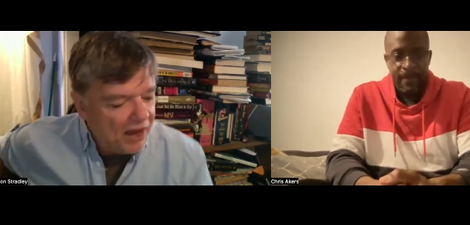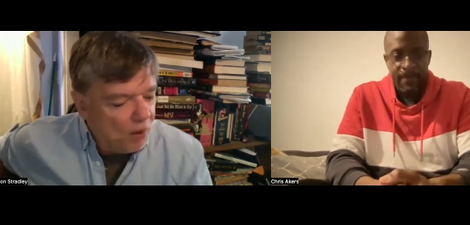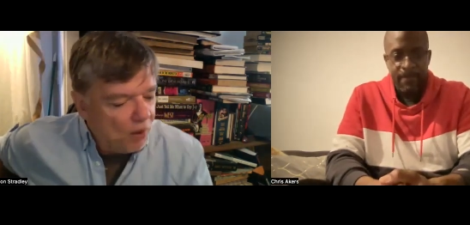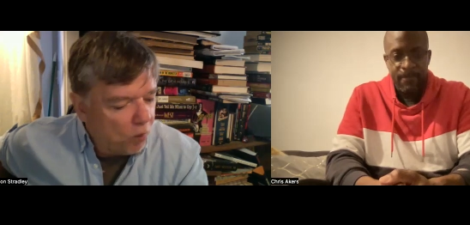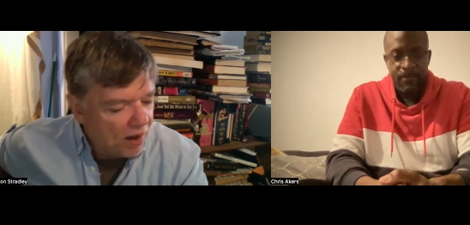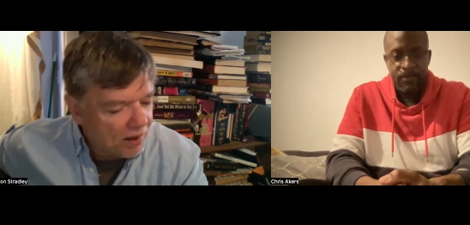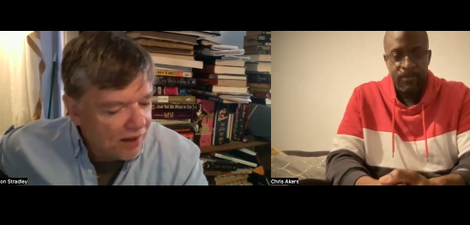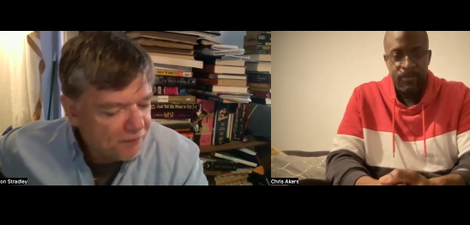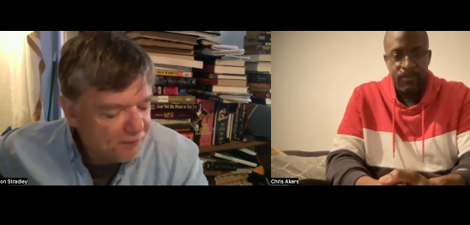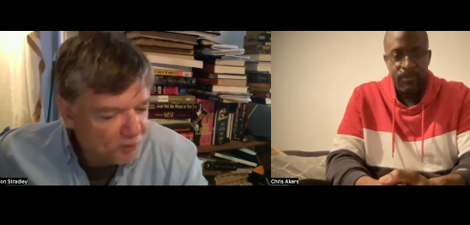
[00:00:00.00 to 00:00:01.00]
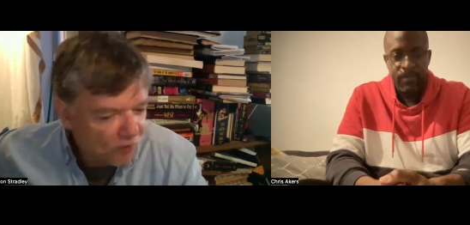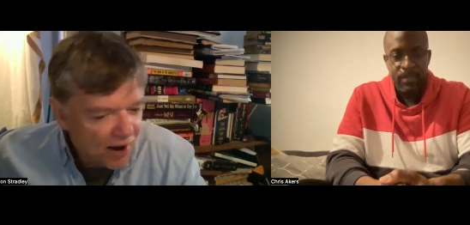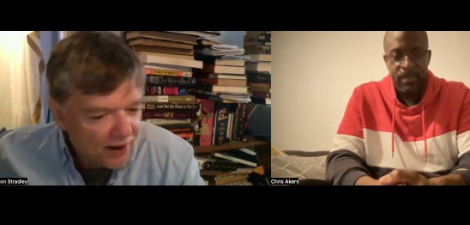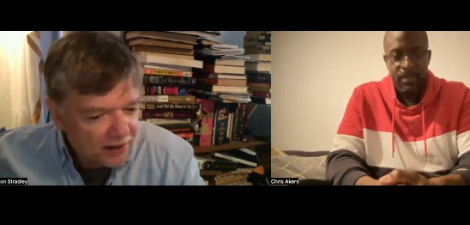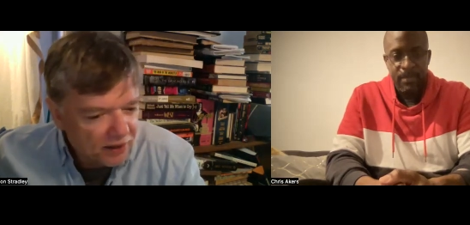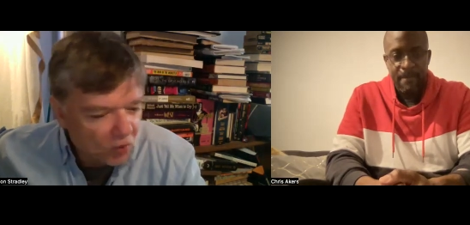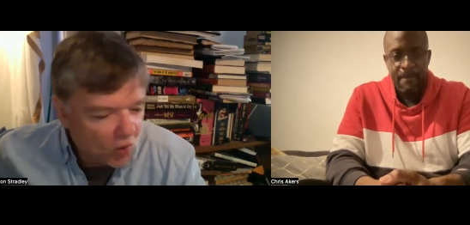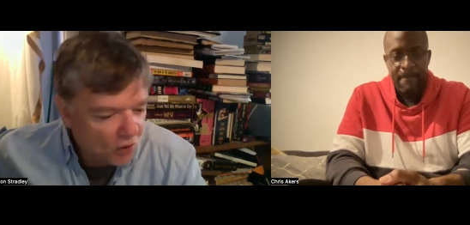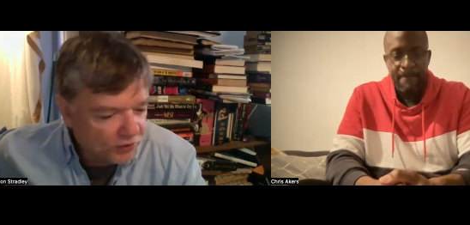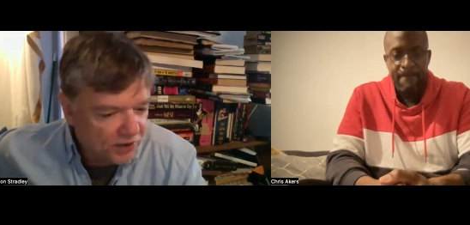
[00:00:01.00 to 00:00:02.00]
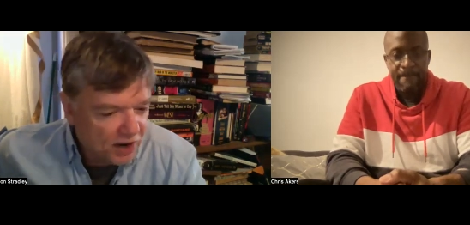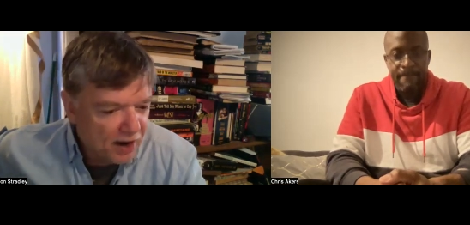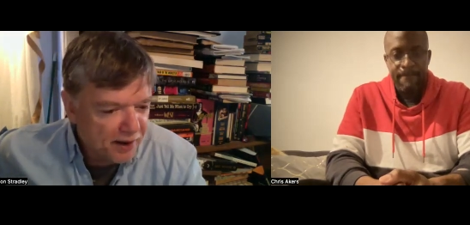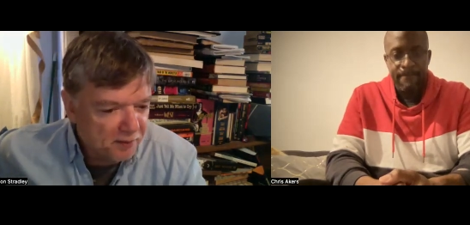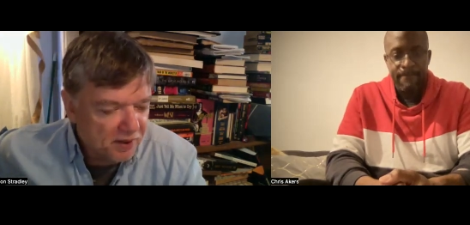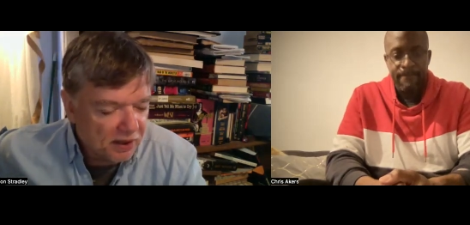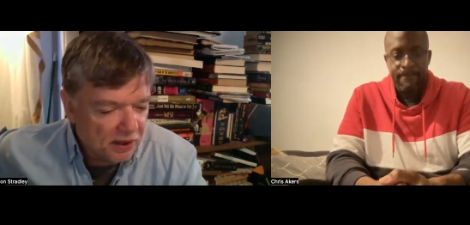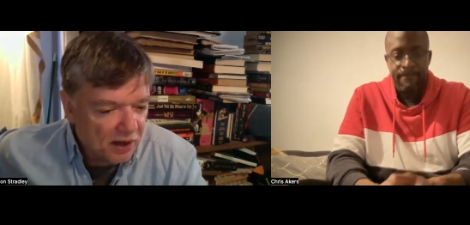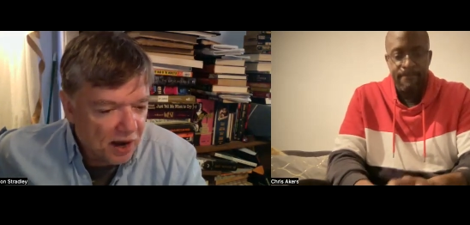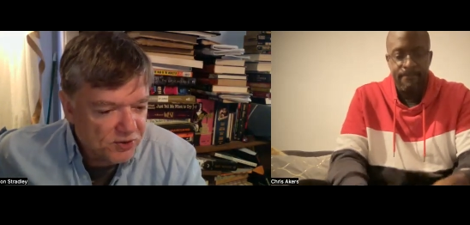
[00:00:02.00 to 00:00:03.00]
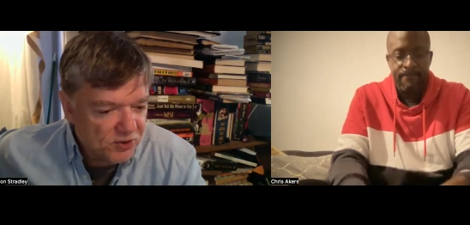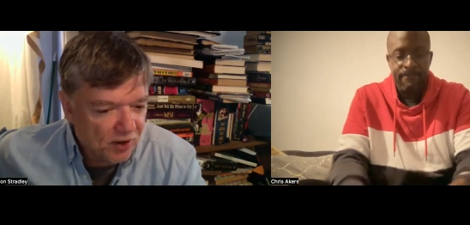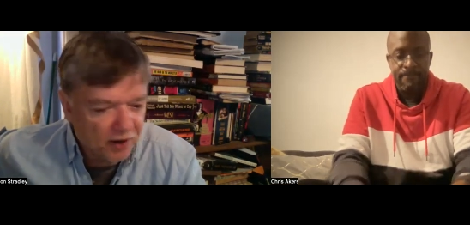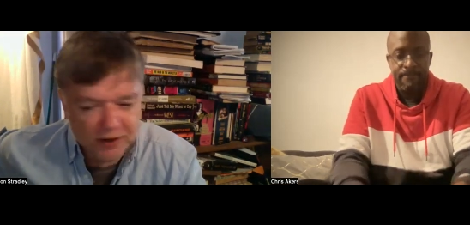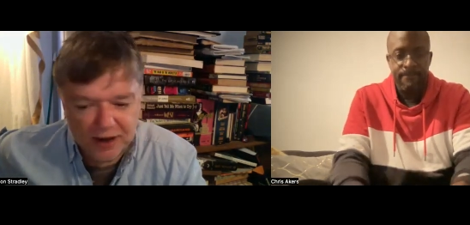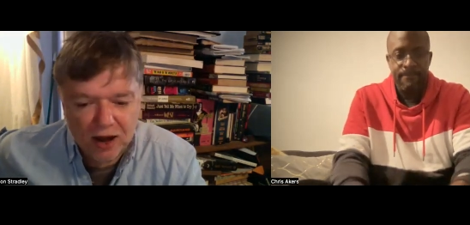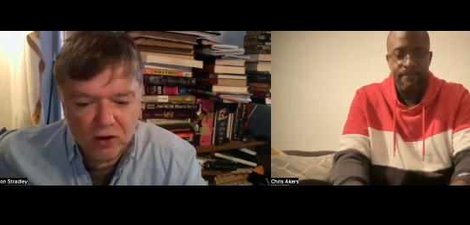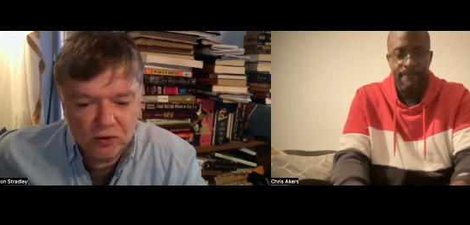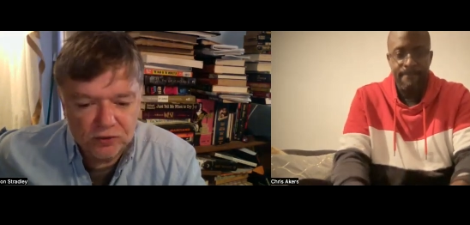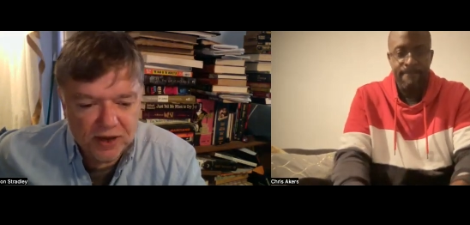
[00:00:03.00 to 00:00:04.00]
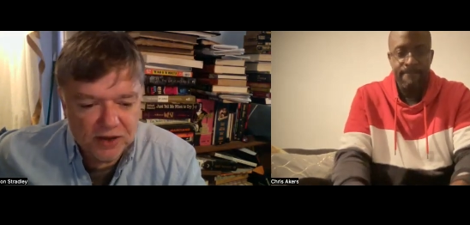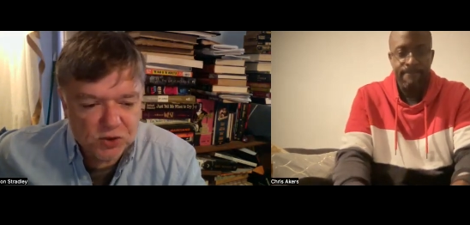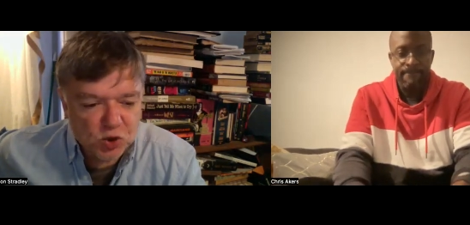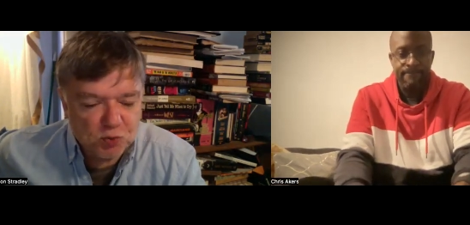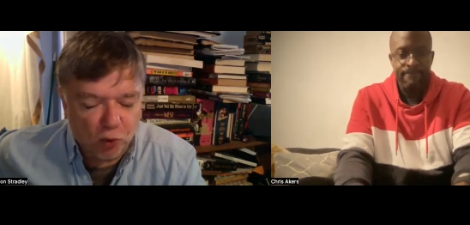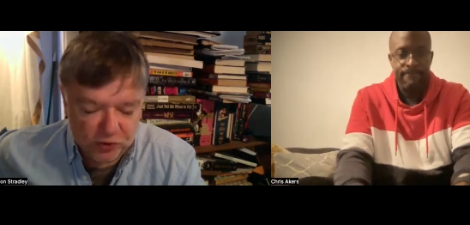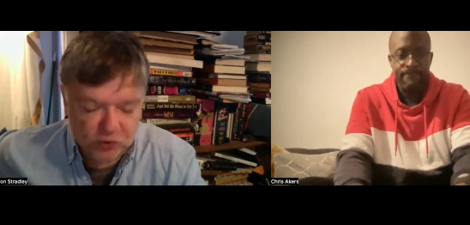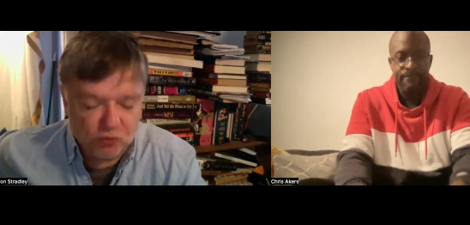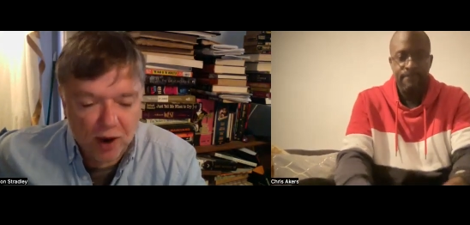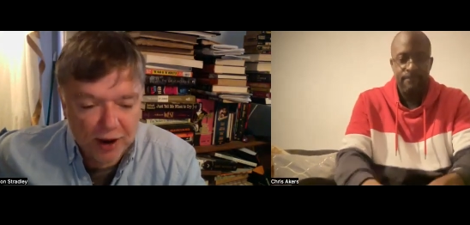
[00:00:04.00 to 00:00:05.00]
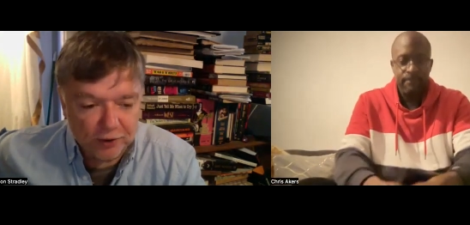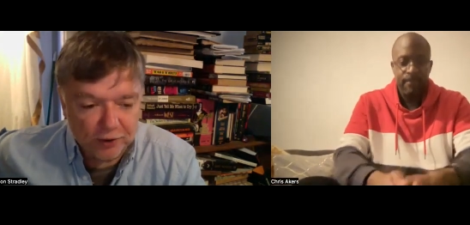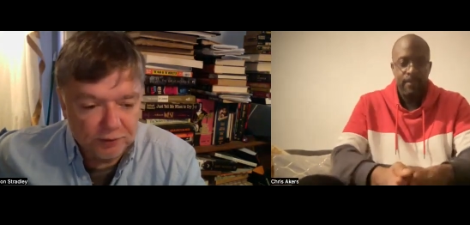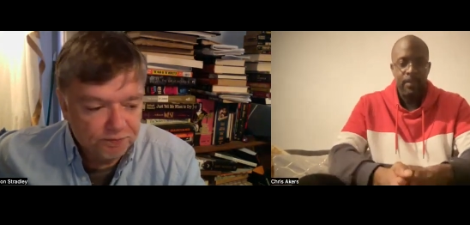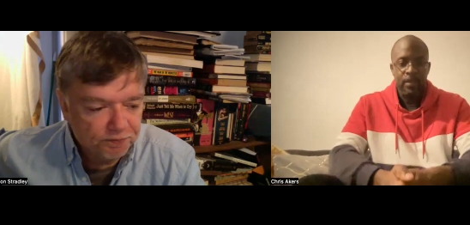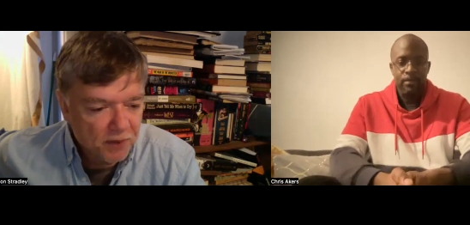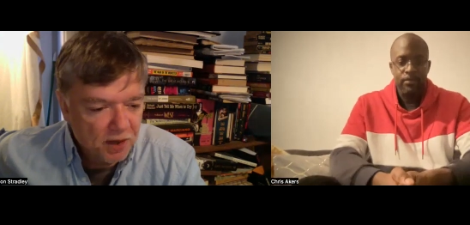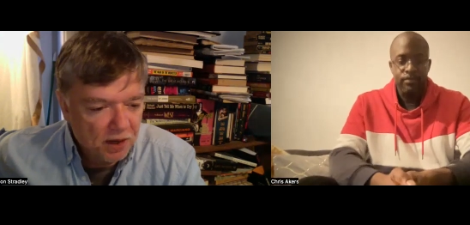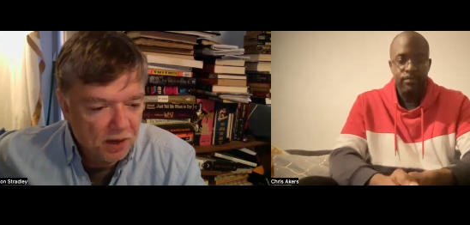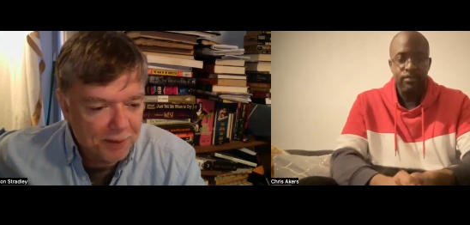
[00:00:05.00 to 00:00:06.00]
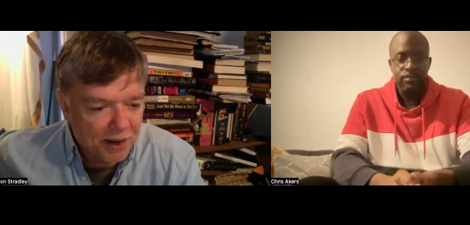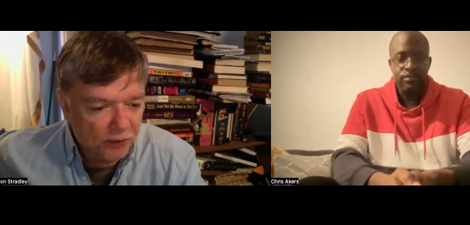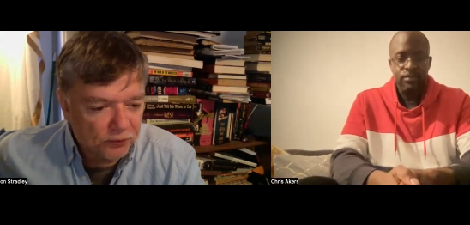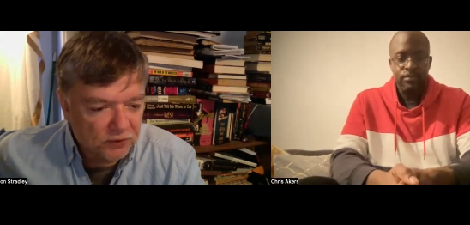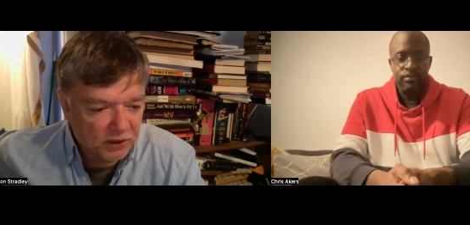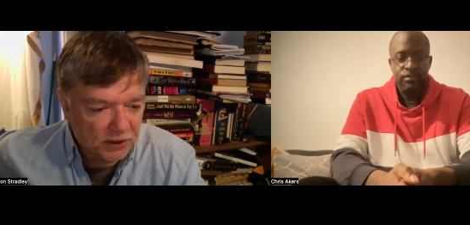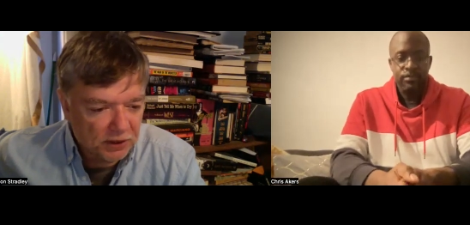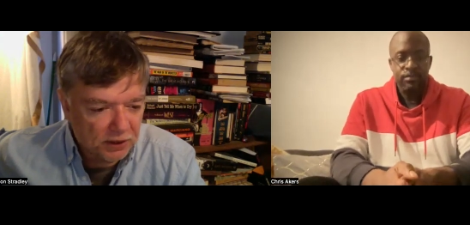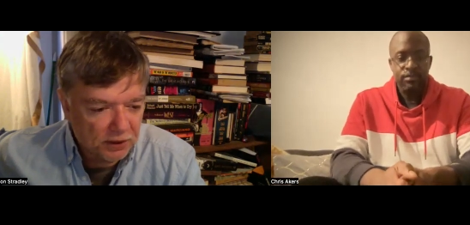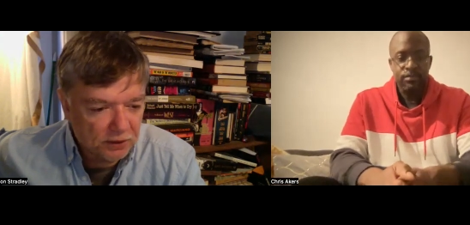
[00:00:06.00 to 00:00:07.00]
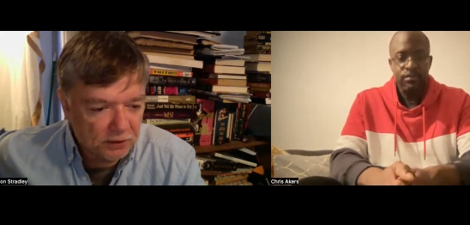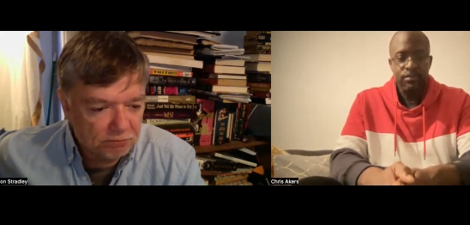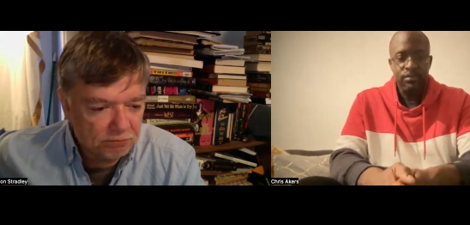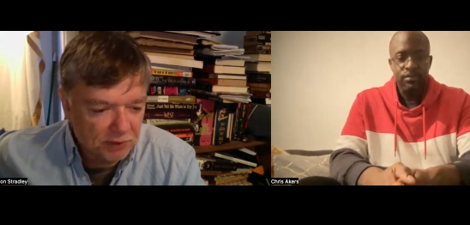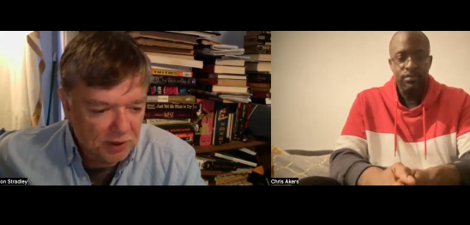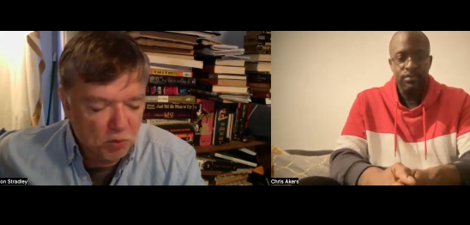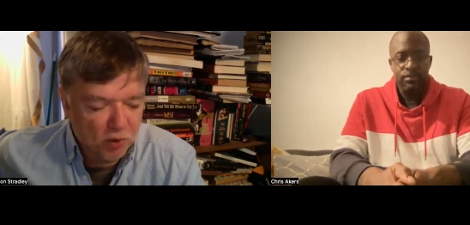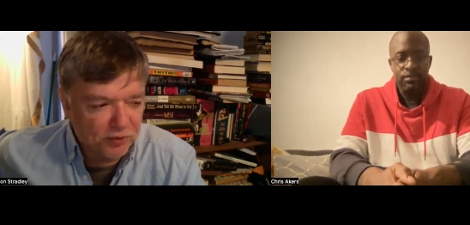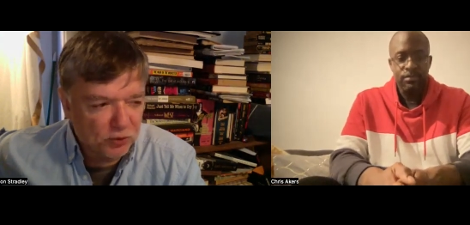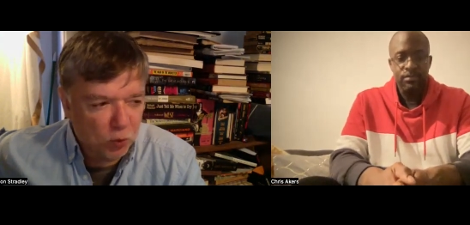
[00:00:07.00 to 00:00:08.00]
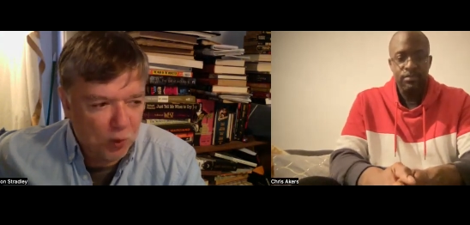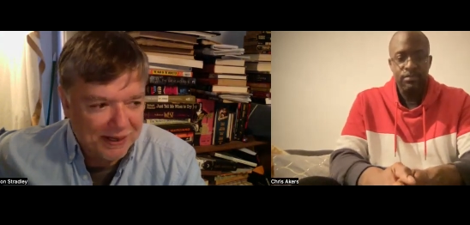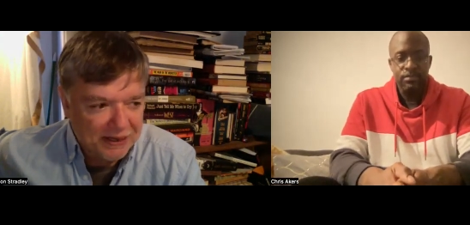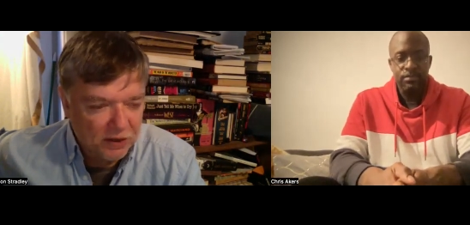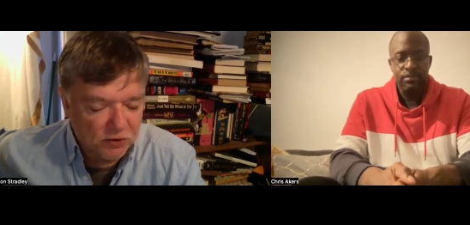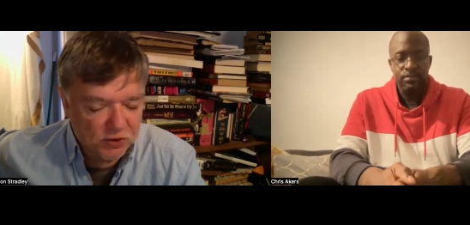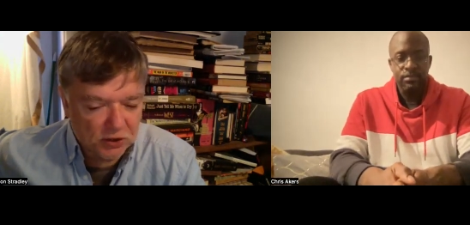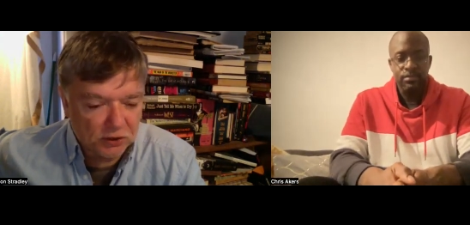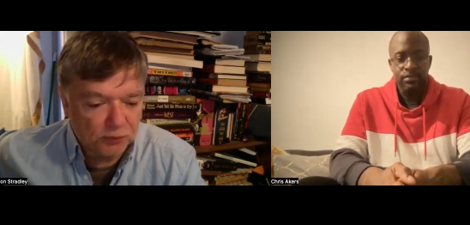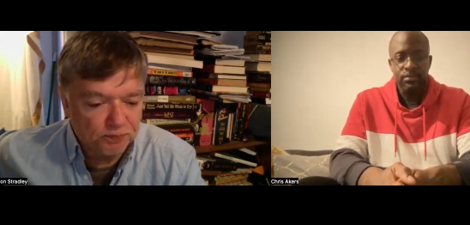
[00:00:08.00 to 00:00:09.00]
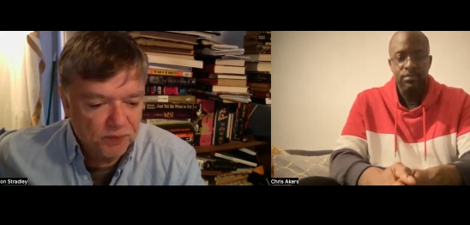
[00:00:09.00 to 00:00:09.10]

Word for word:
Speaker 1: Well, I've been writing a long time. Uh, I started out as a sports writer about uh, a little more than 20 years ago.